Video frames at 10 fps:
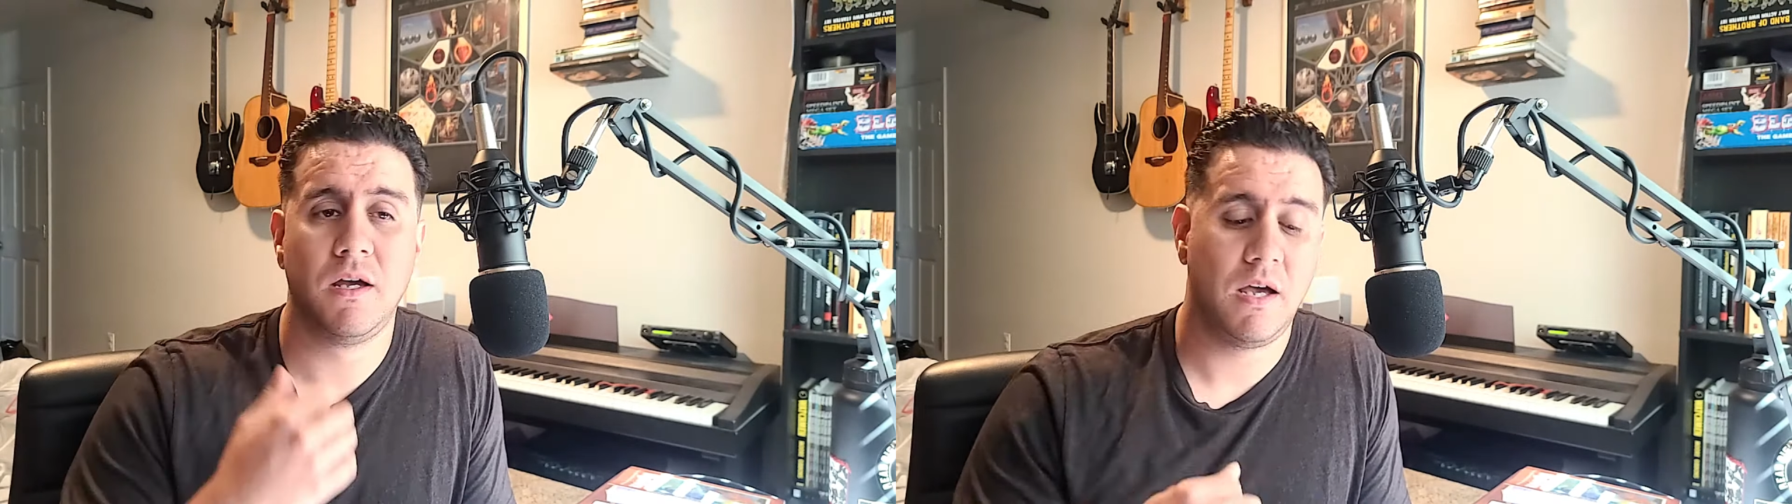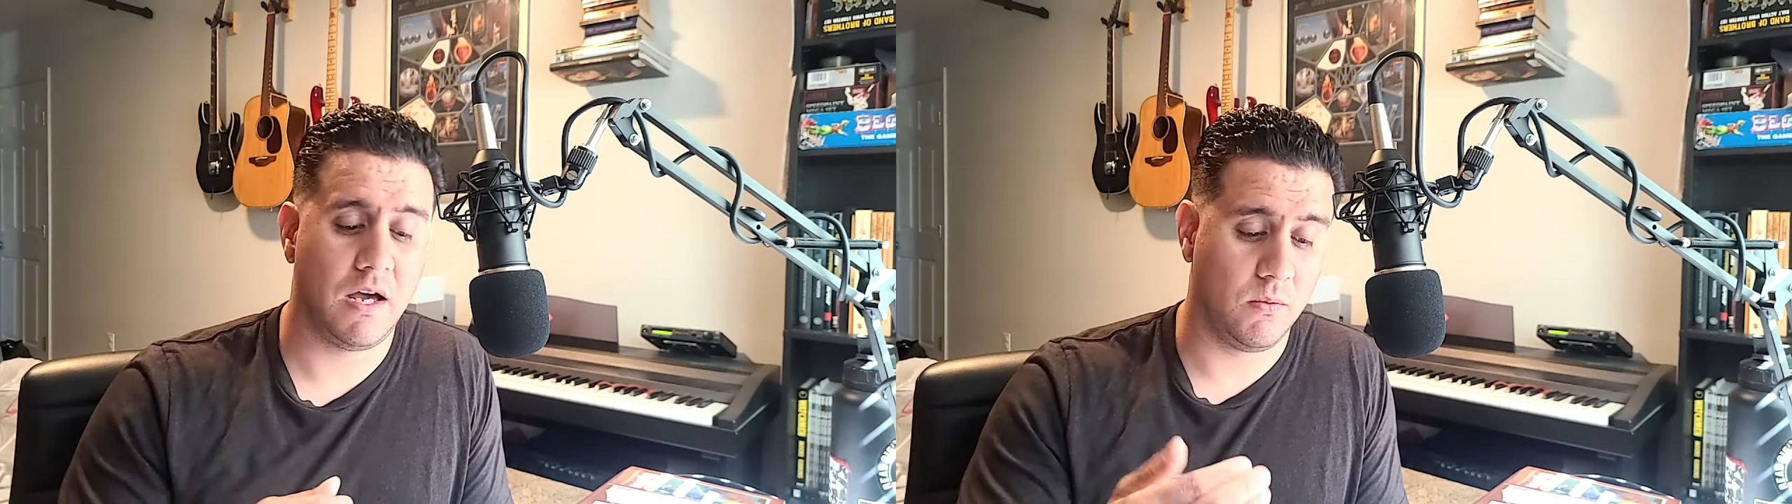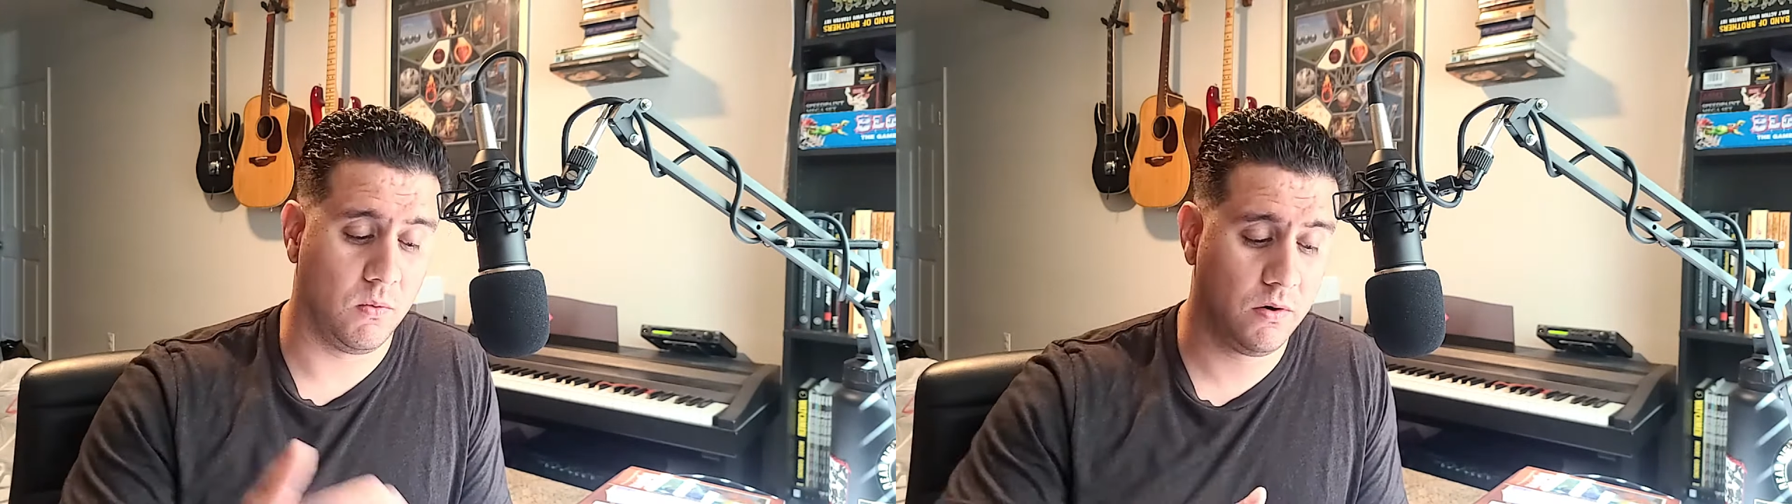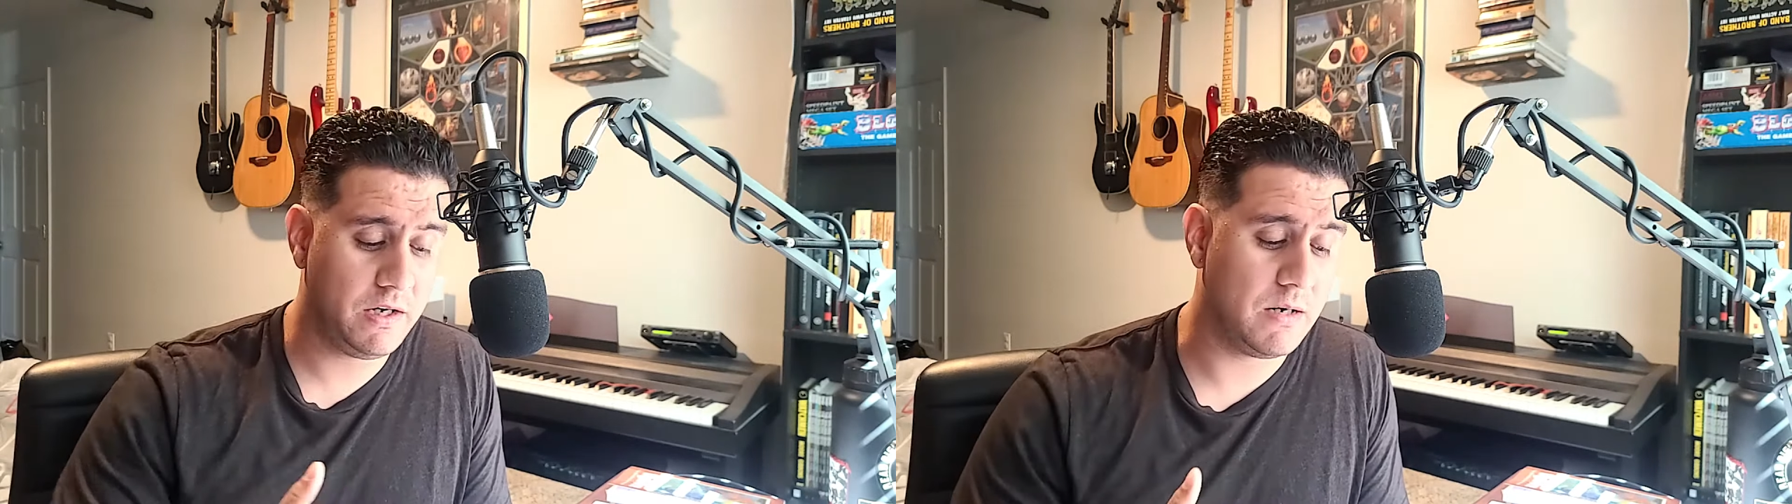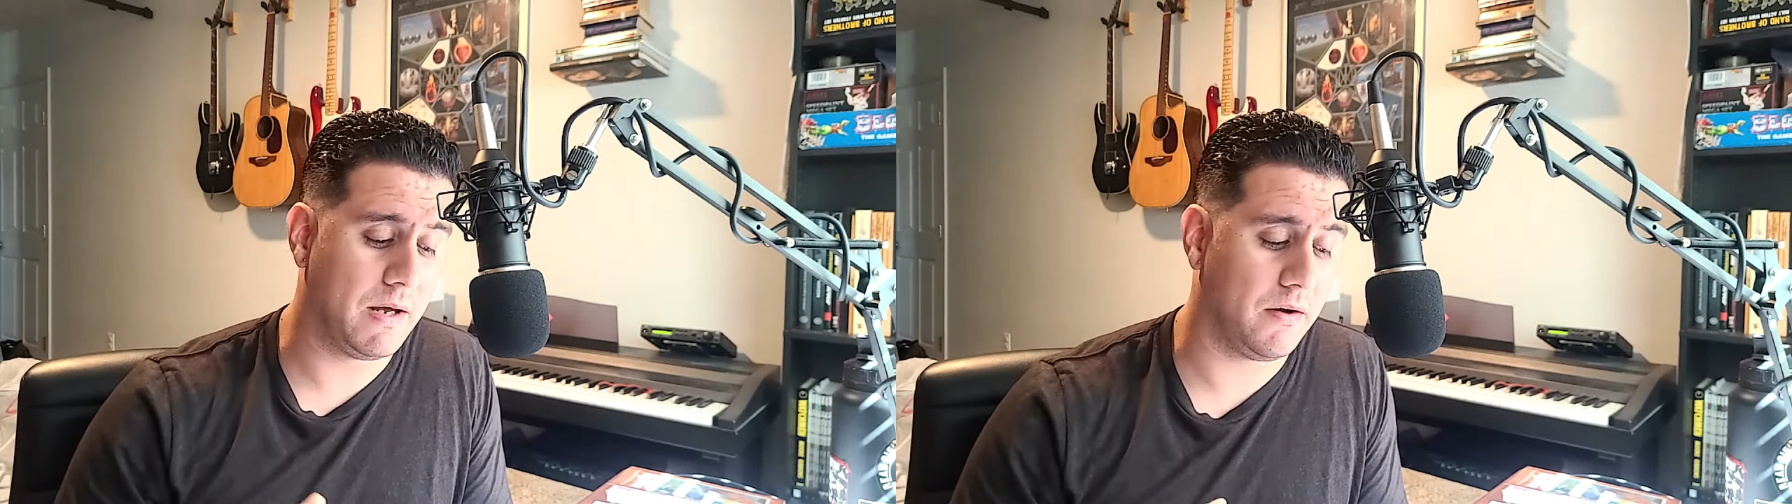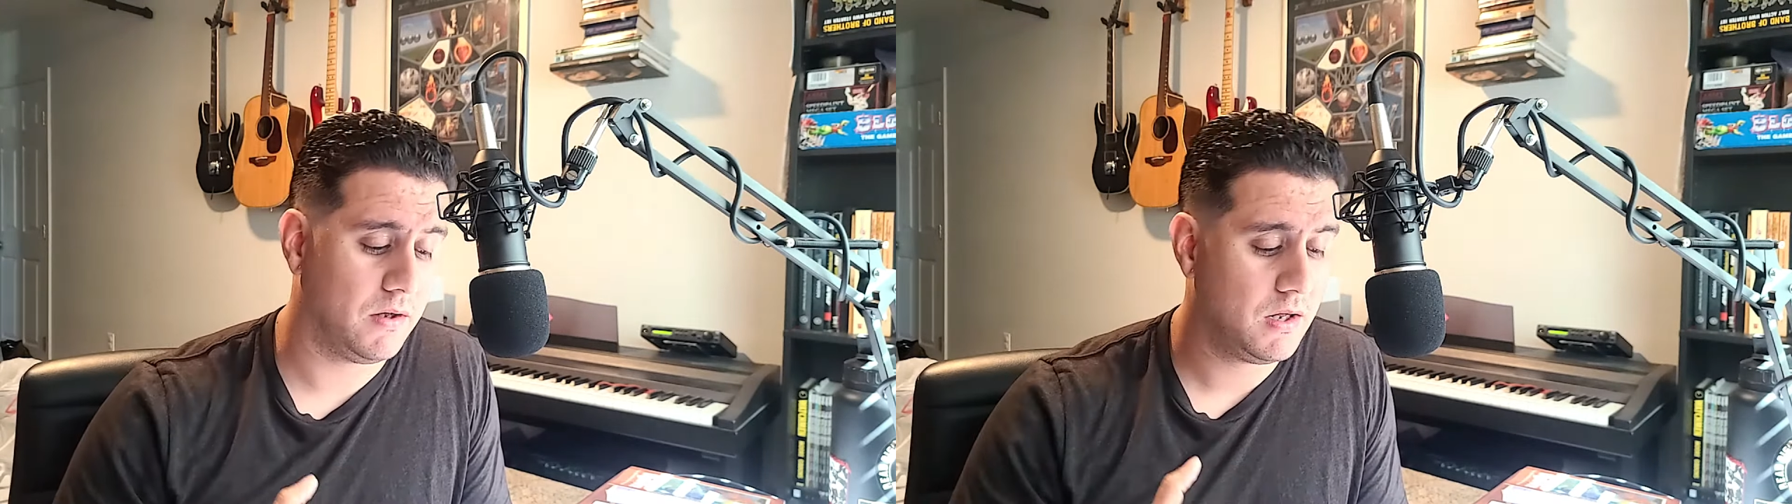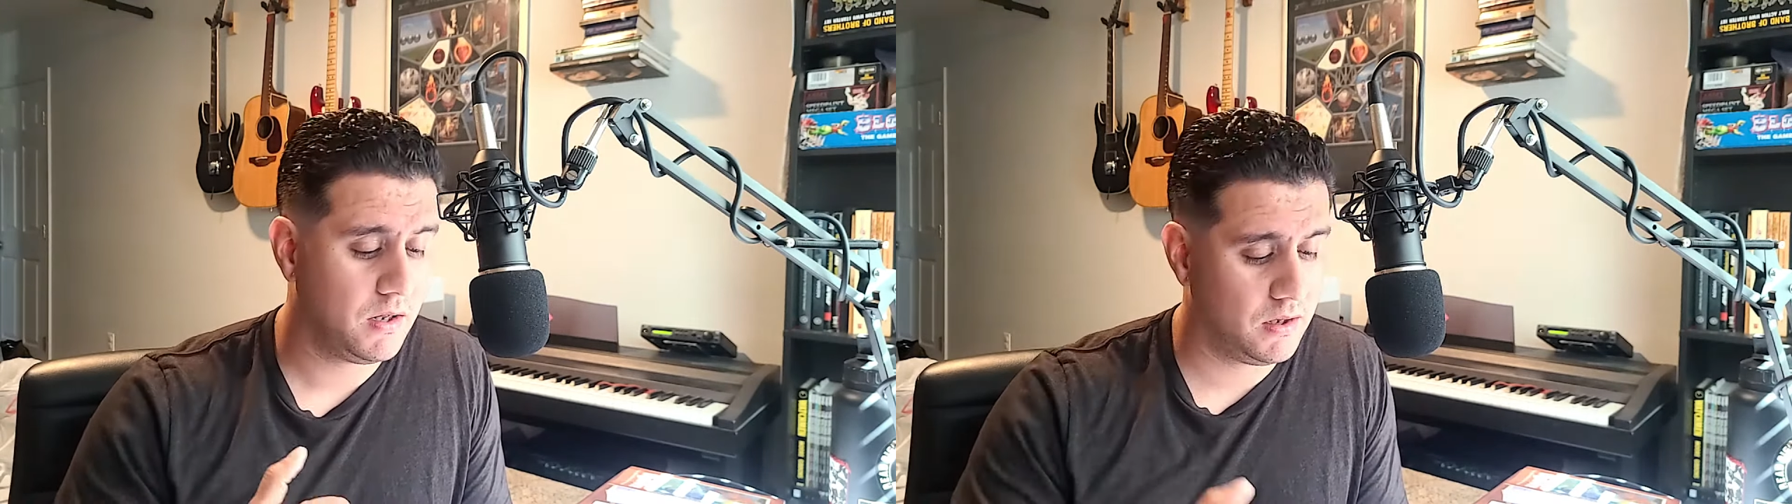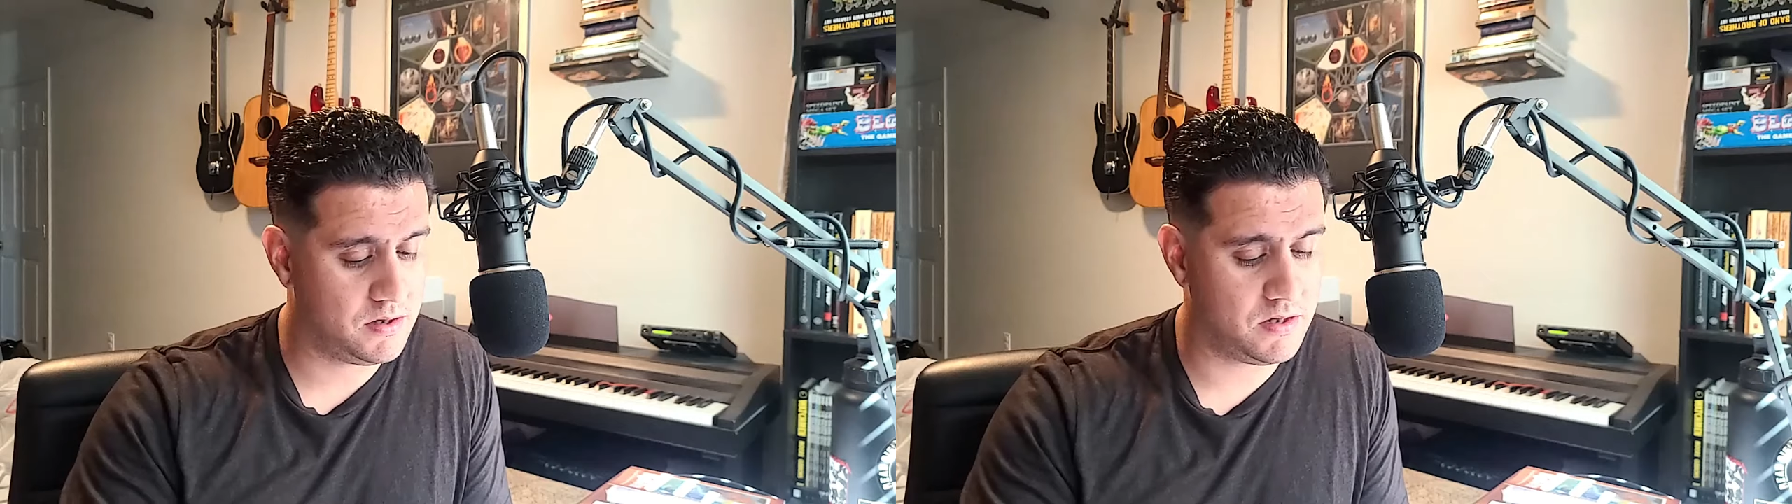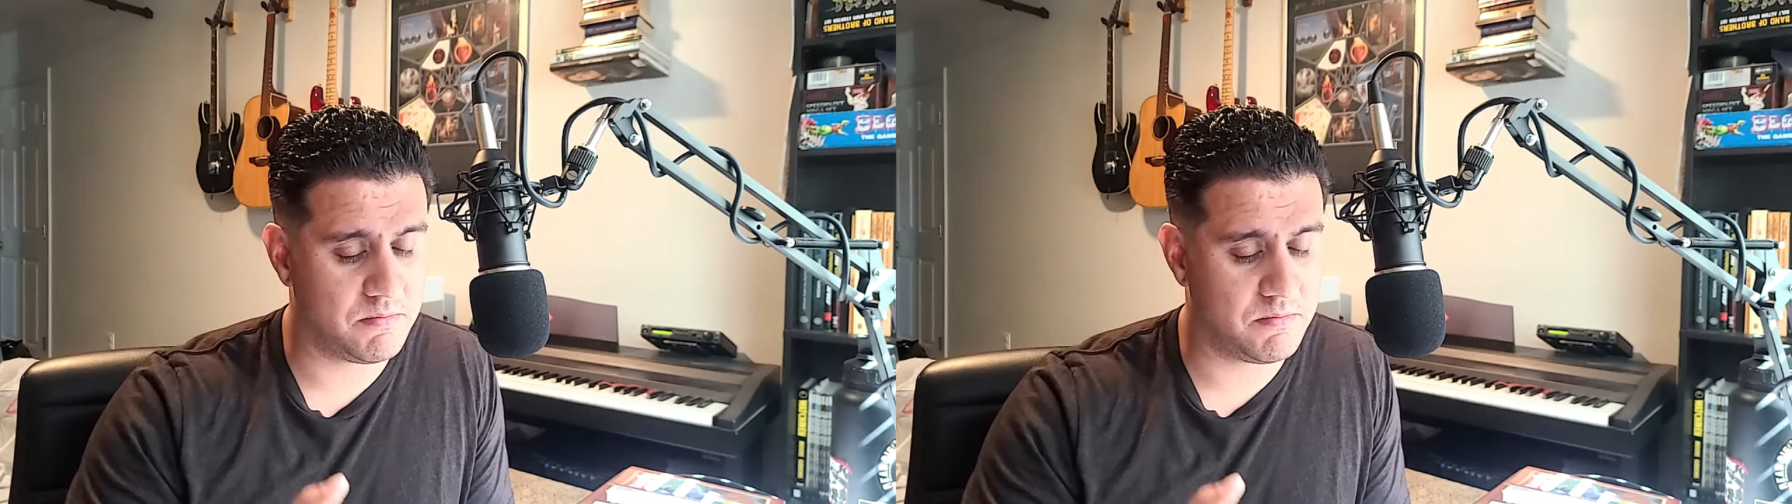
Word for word: and worried about the